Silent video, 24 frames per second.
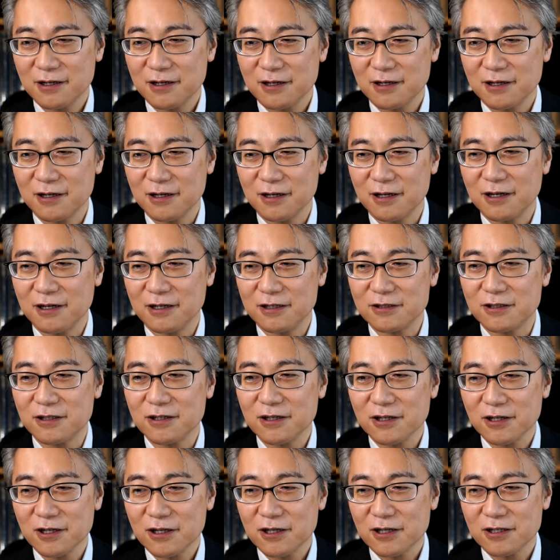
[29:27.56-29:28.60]
And
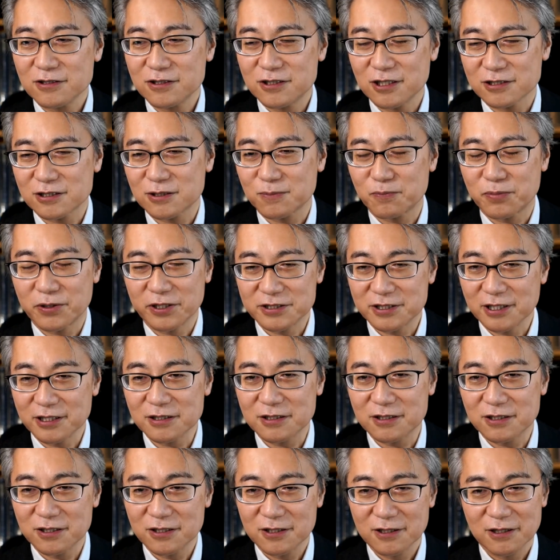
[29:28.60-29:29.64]
just
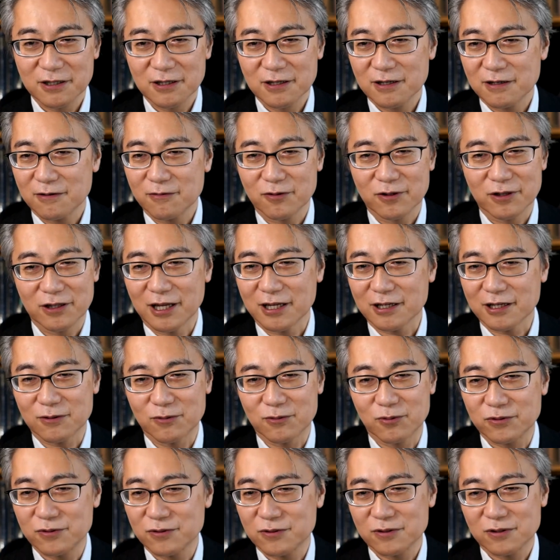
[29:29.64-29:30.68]
present like
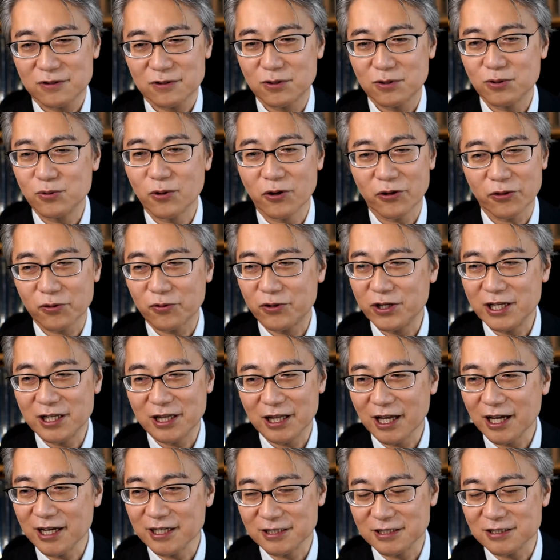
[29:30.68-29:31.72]
2 or 3
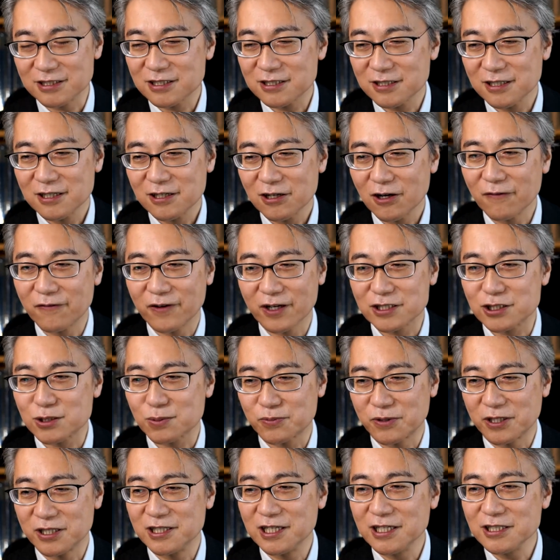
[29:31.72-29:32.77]
lines of
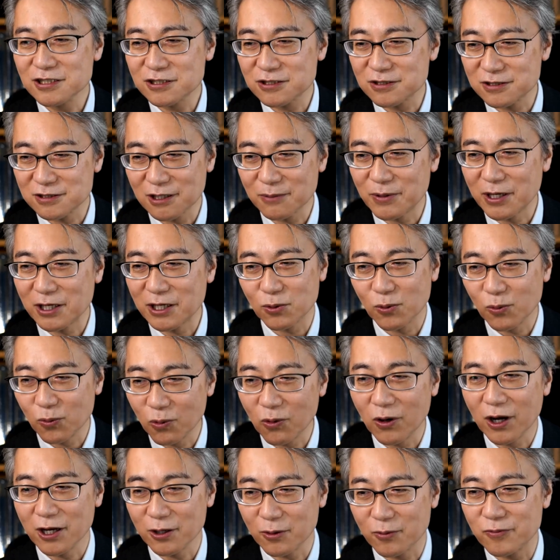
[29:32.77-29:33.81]
explanation about
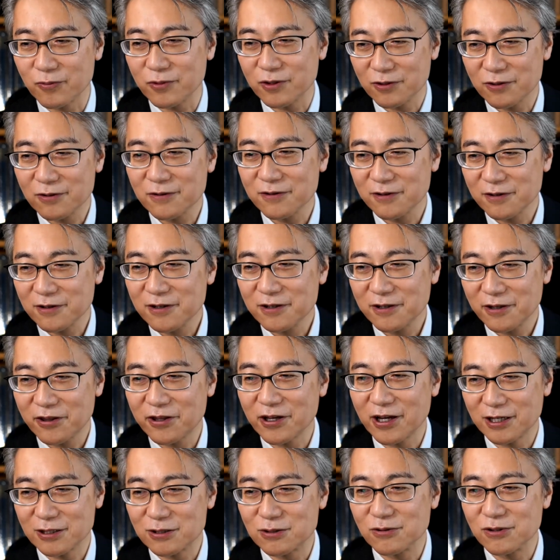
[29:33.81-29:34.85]
why they
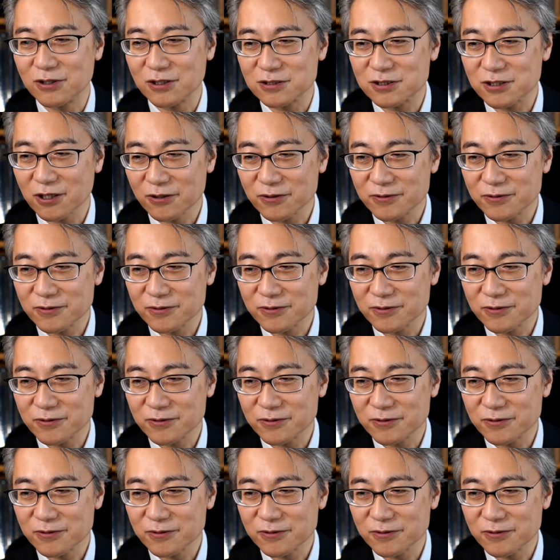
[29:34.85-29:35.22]
are doing so.